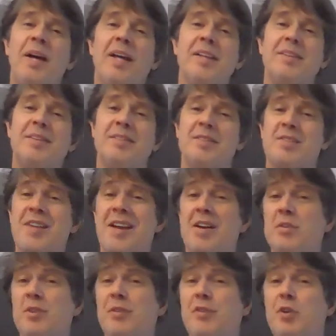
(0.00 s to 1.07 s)
and the
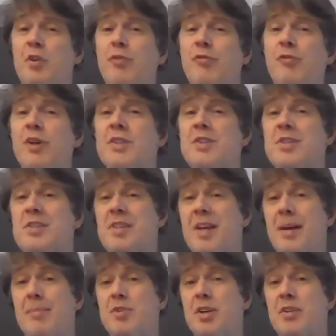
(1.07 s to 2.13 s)
sound of your
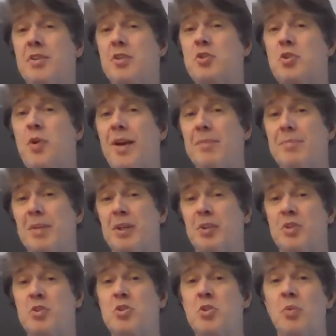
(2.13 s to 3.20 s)
footsteps on the
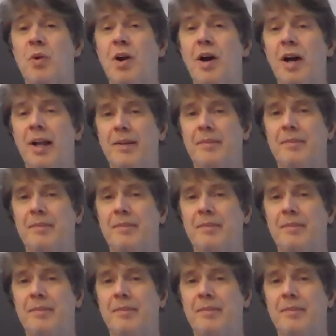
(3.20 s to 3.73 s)
treadmill as you run.